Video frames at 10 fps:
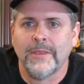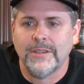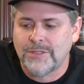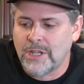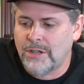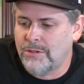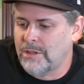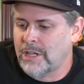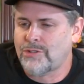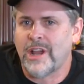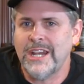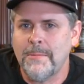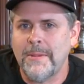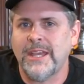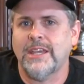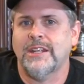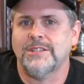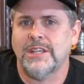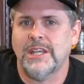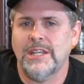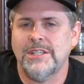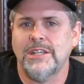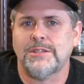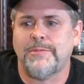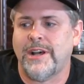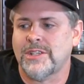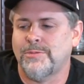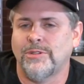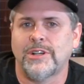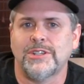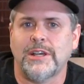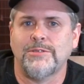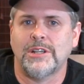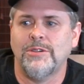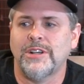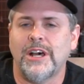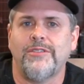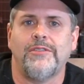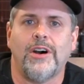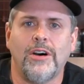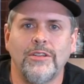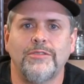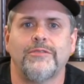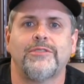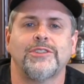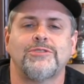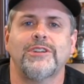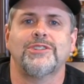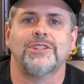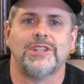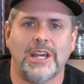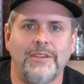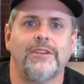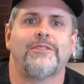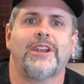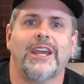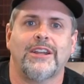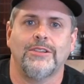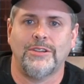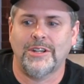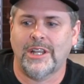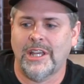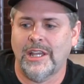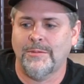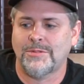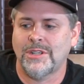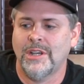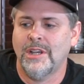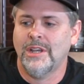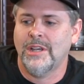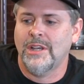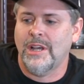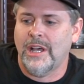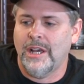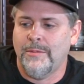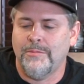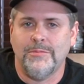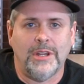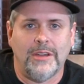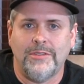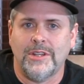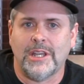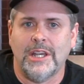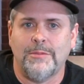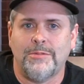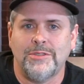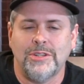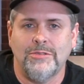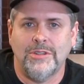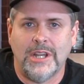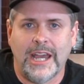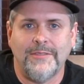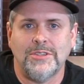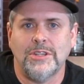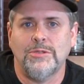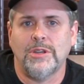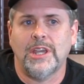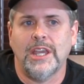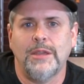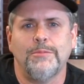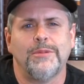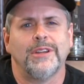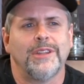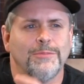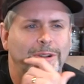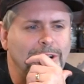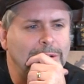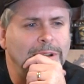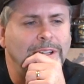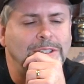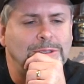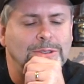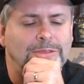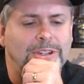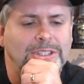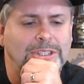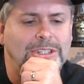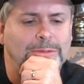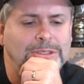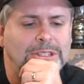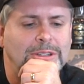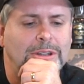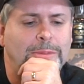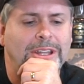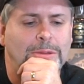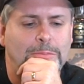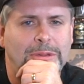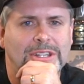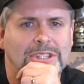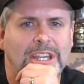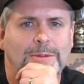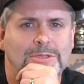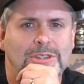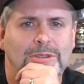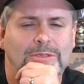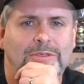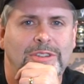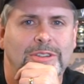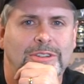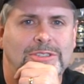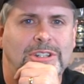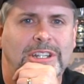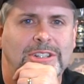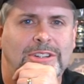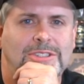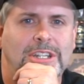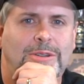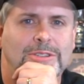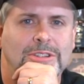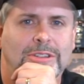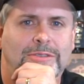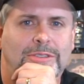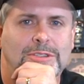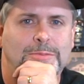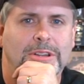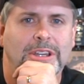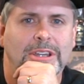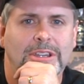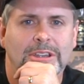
So I tried to make it as easy as possible, because I was going off of all of the frustrations I've ever had at learning games. Now, if you're the kind of person who dives into a game, I think Mark Herman had this cool phrase. He told me something about the best games don't reveal their secrets on the first play.